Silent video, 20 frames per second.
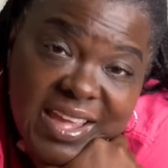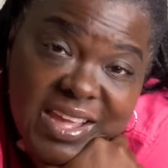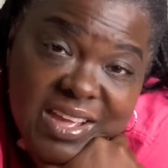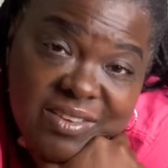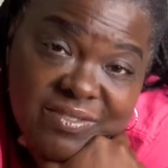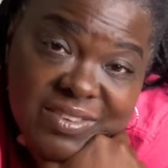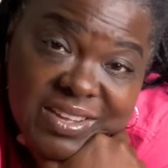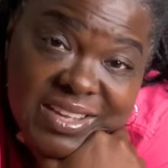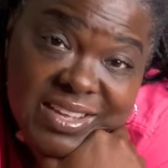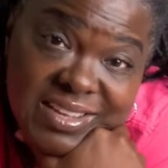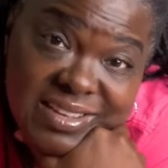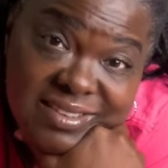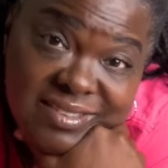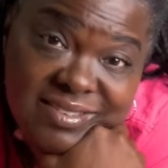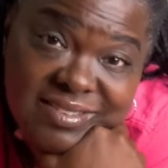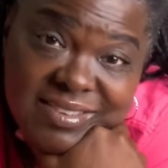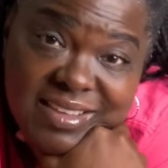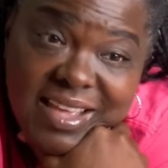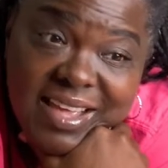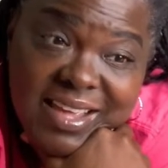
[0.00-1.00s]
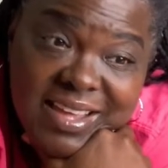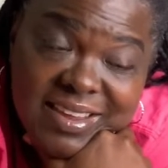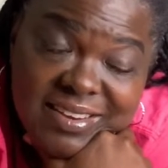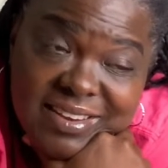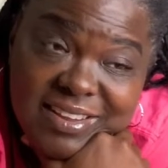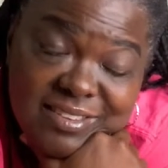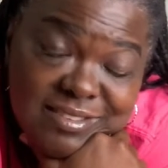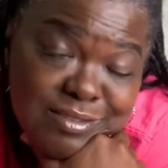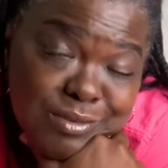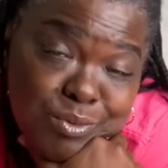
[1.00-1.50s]
have inside
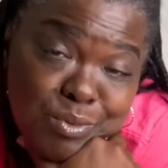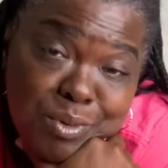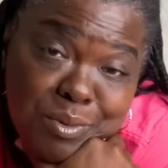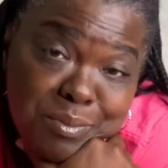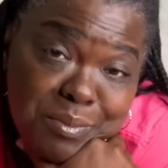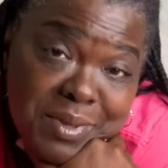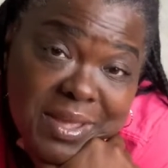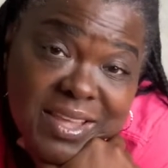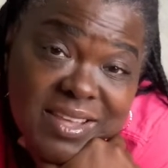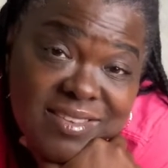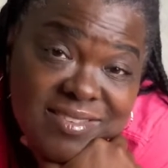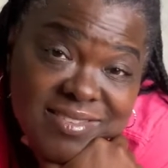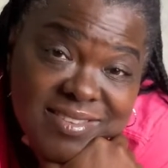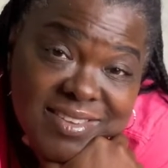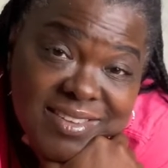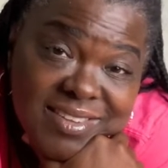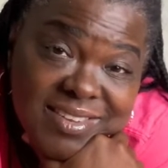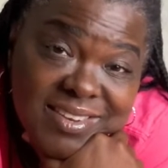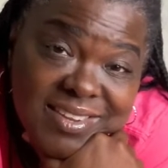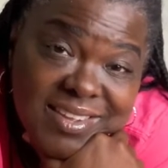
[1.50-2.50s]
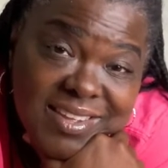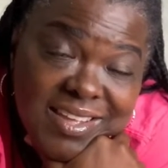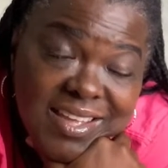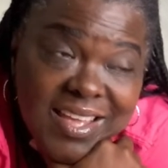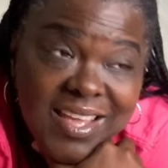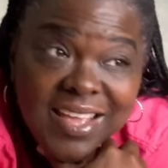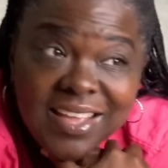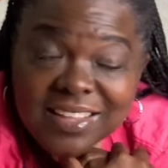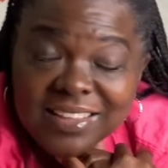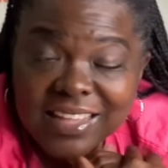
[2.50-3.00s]
that's so amazing.
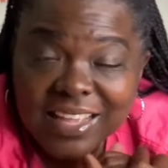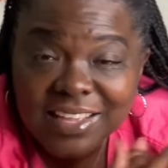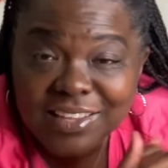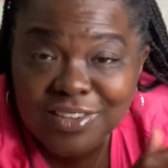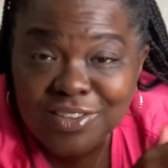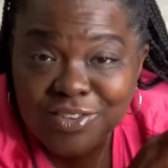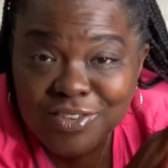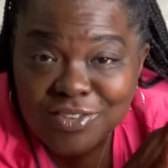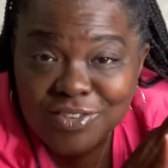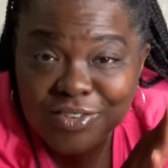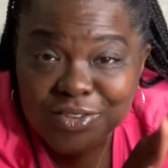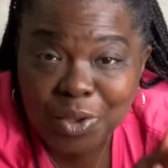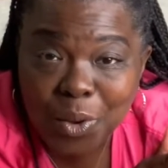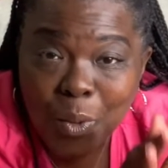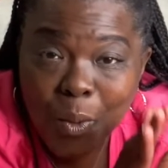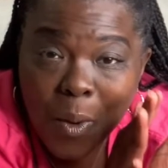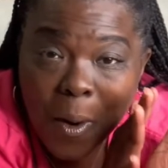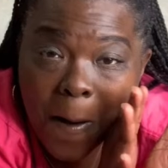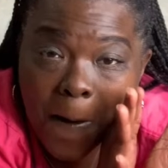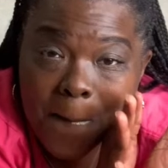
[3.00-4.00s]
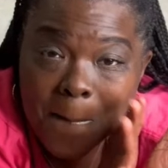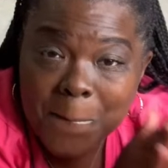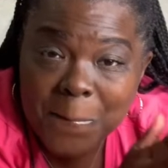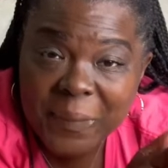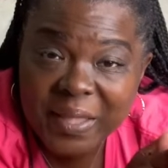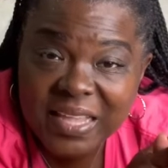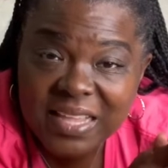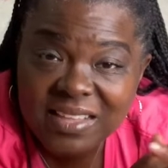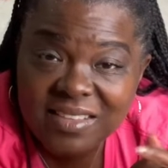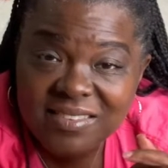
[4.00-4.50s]
That is so
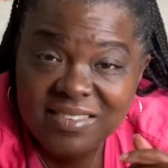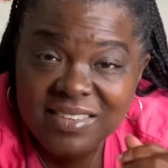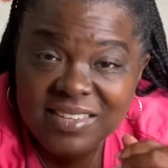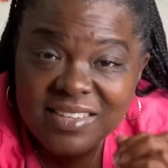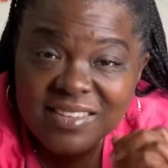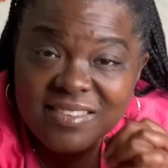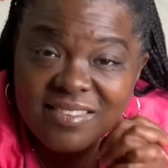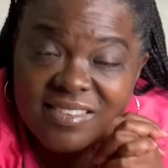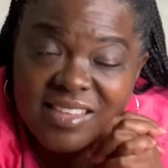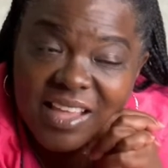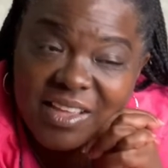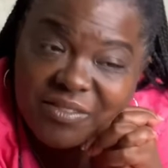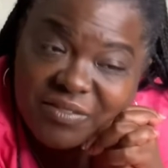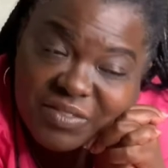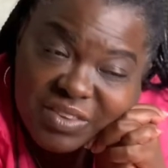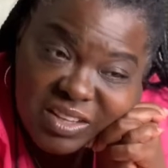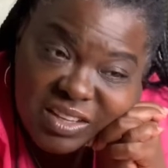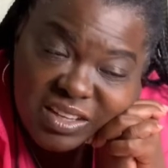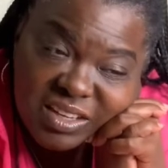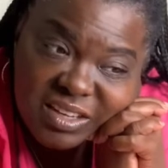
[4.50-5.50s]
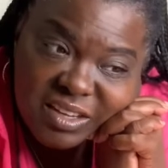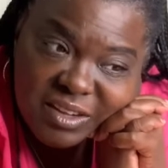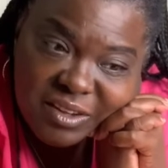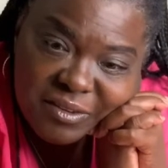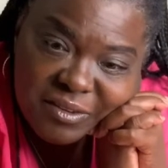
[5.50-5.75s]
amazing. It's that feeling